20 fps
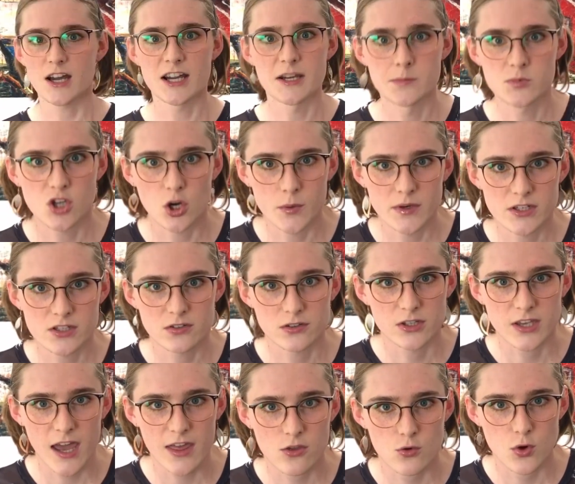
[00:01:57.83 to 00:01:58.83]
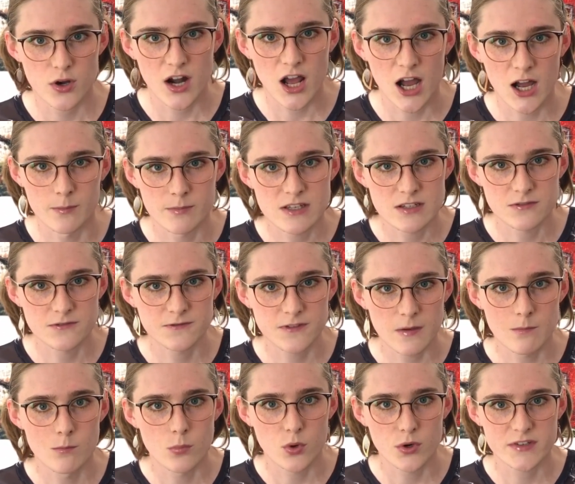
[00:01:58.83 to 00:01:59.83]
I am going to gather an army of
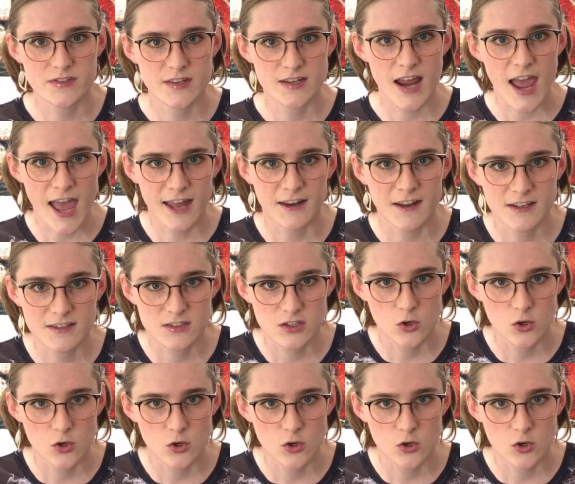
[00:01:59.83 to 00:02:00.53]
femboys in Addicts,